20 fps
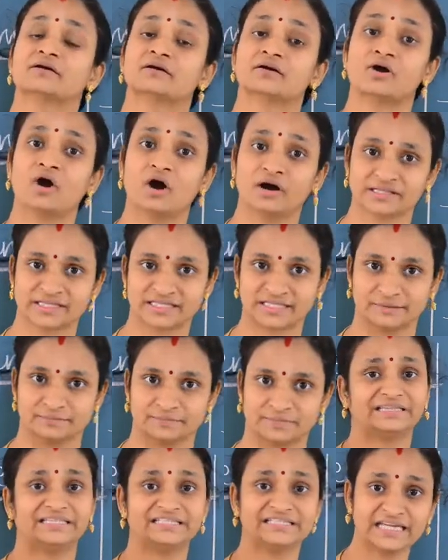
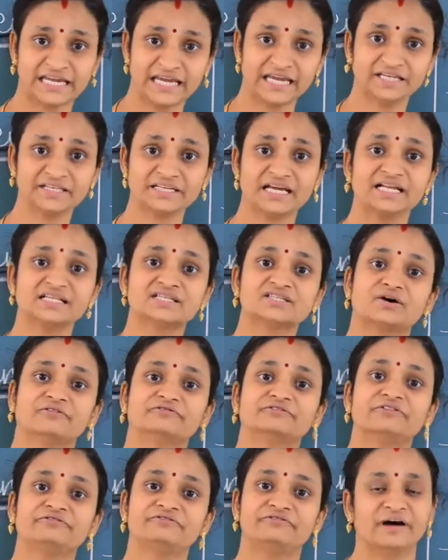concept, the details
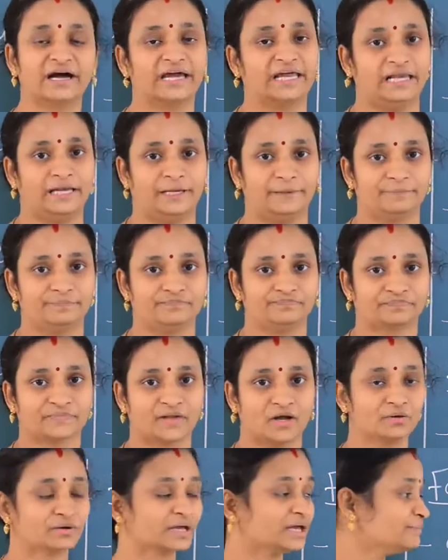of the file.
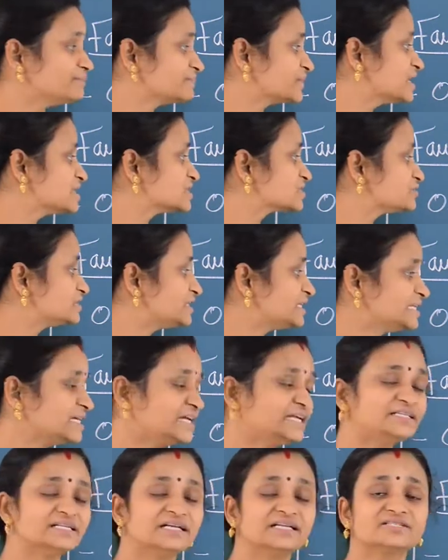Okay, so the
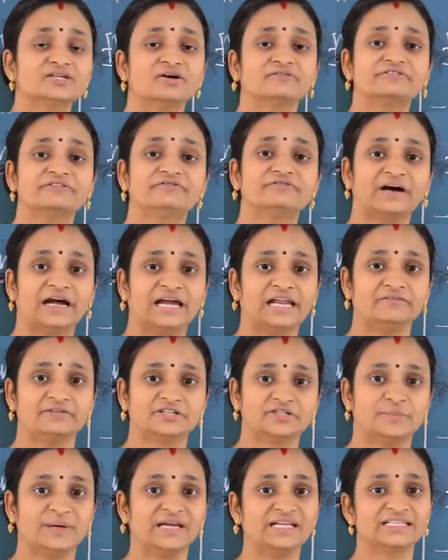details of the file,
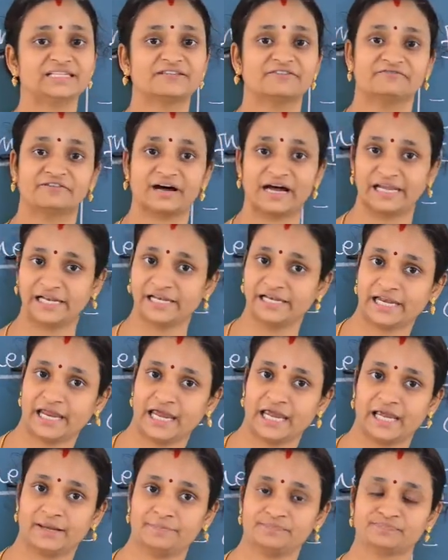which means the file
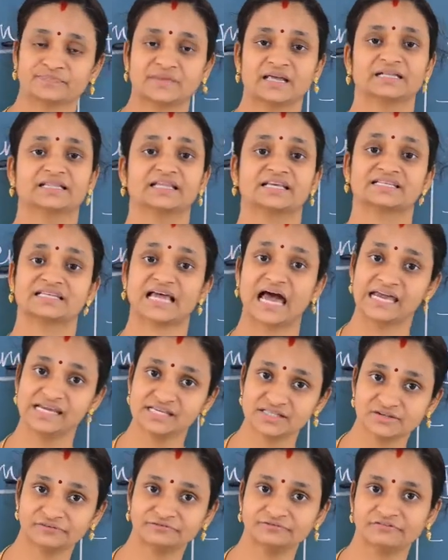name, the
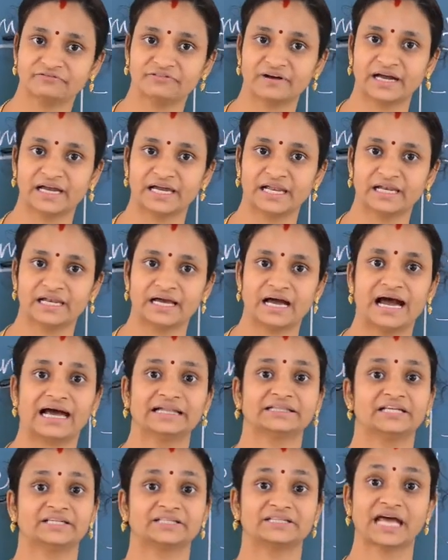size of the file
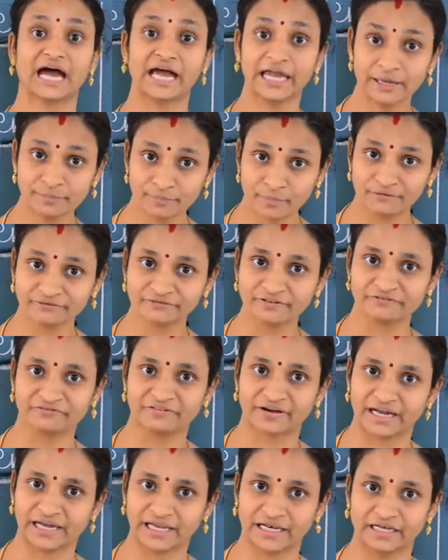and the type of the
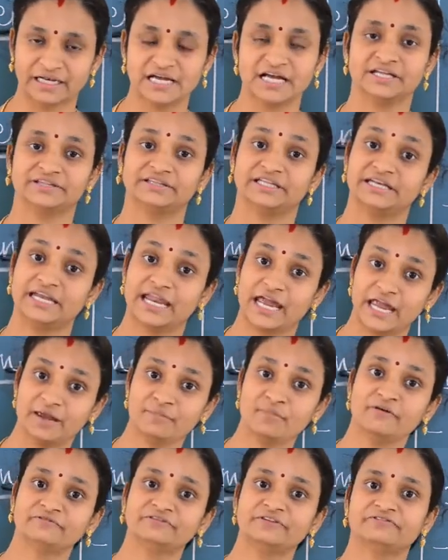file, the
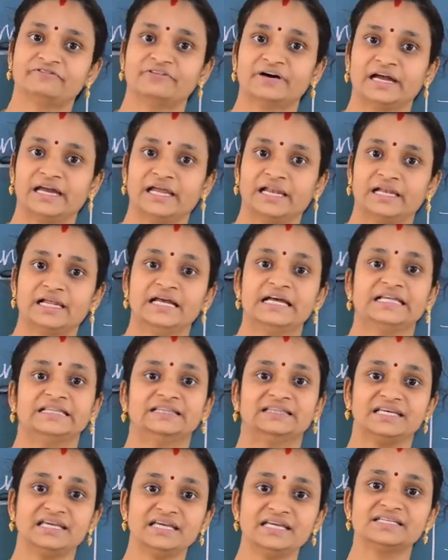name of the file,
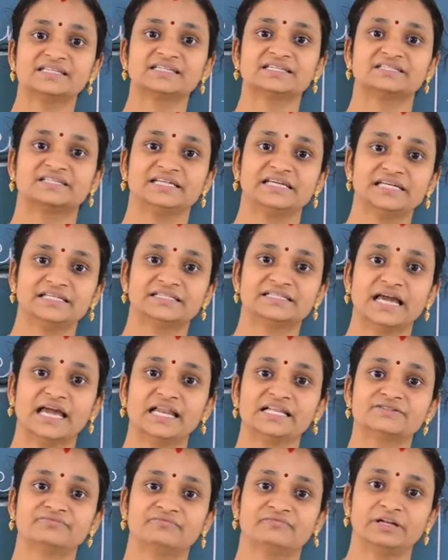these
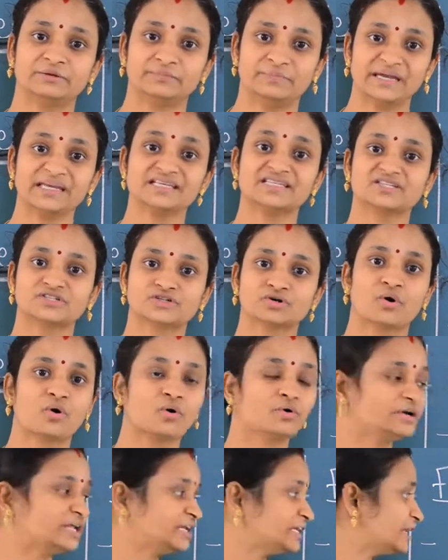details will be
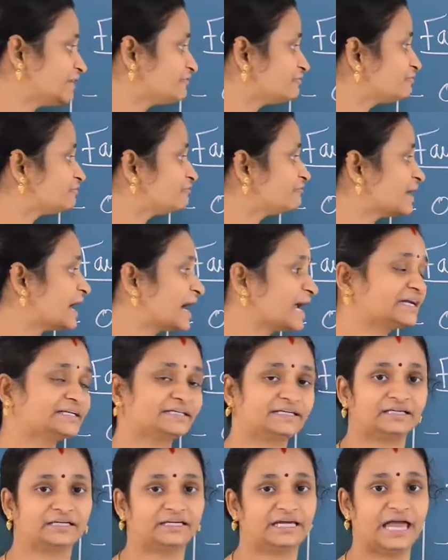stored in a
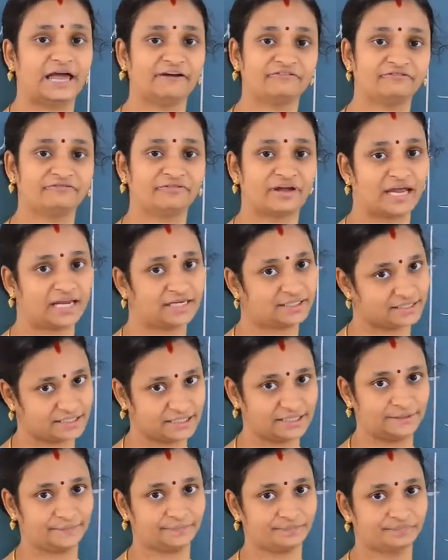FAT,
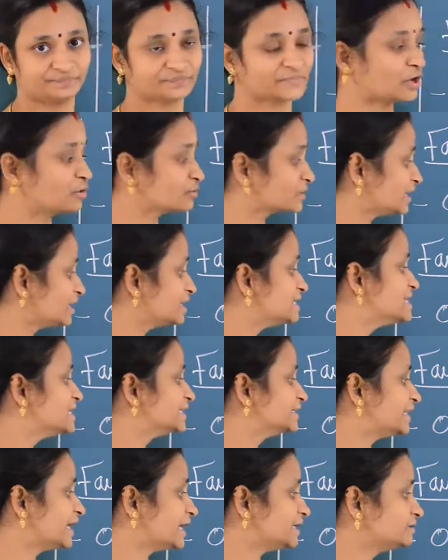F-A-T. Okay,
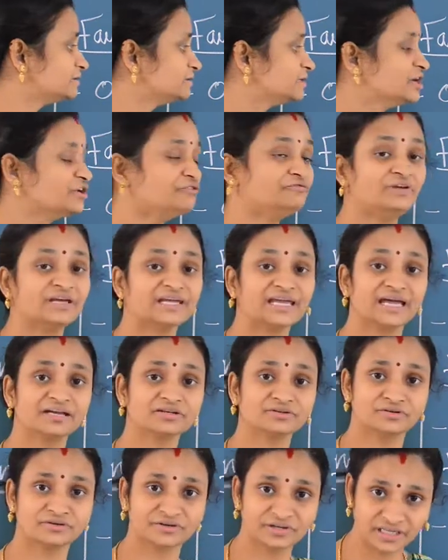then we
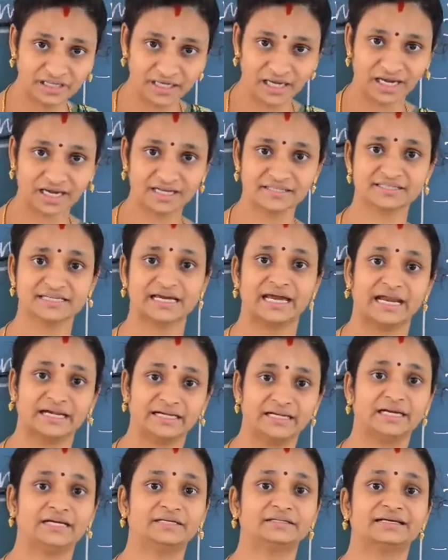can create,
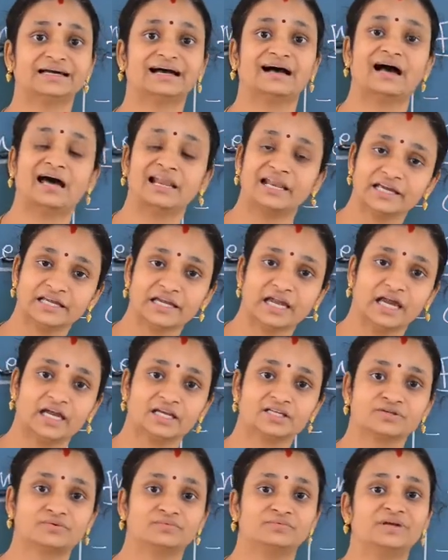edit,
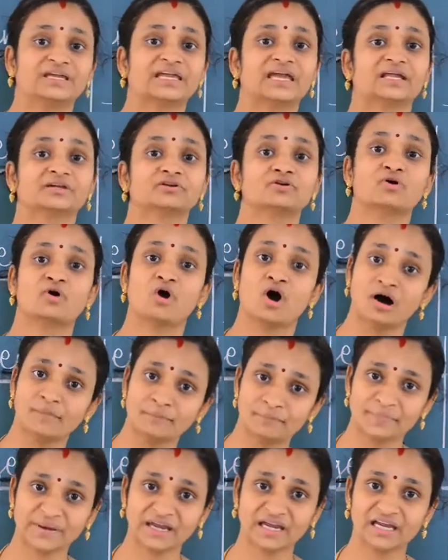allocate, we can
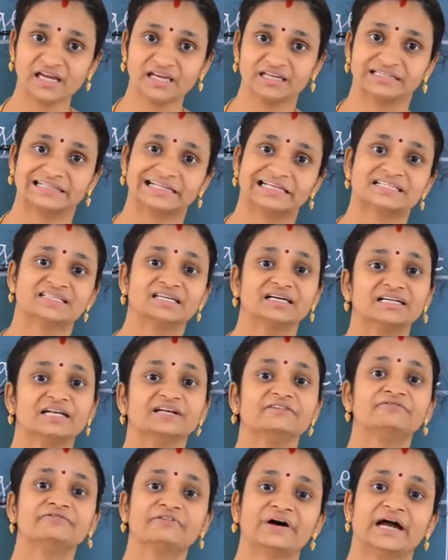copy
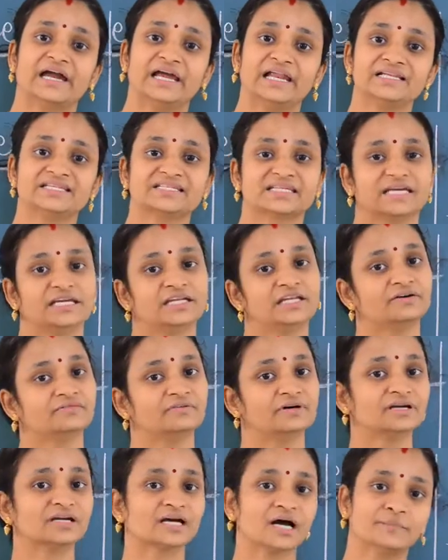certain files in
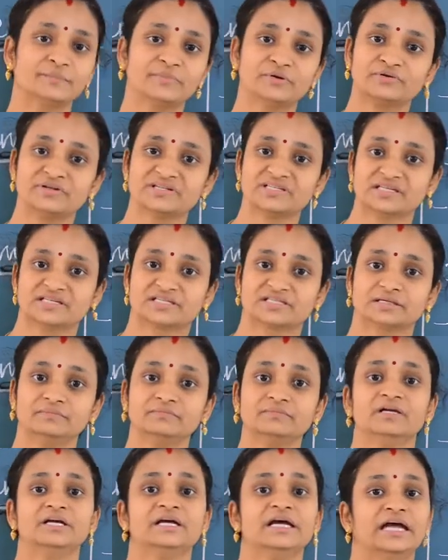our computer system
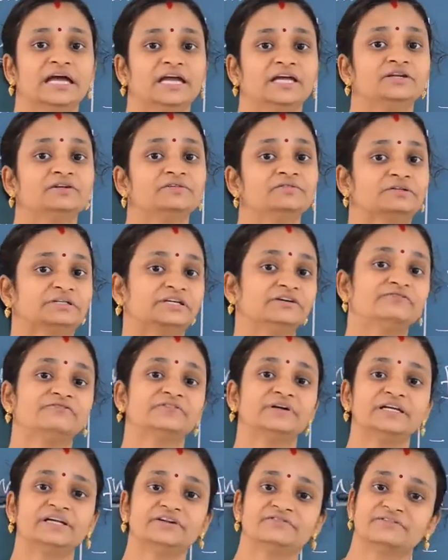in
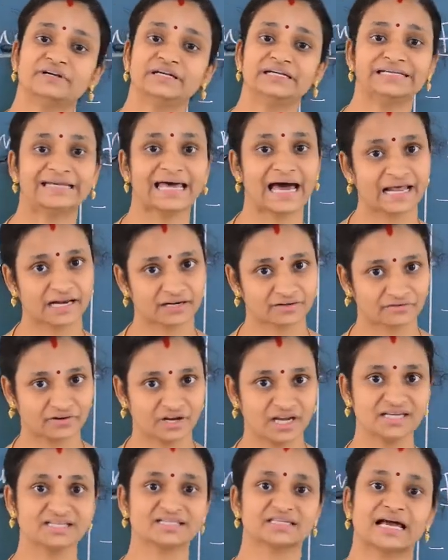different
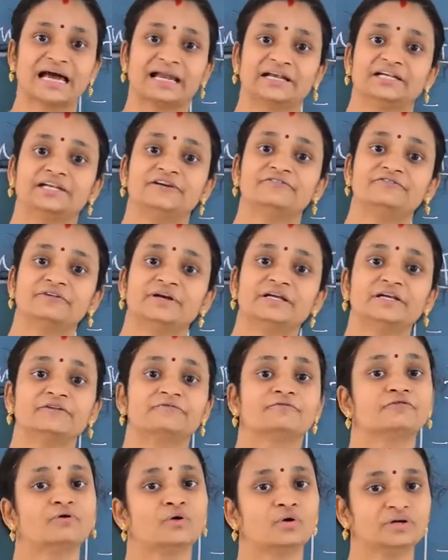directories and different
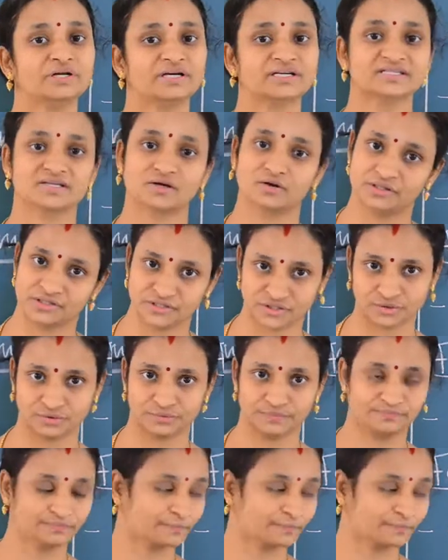folders also.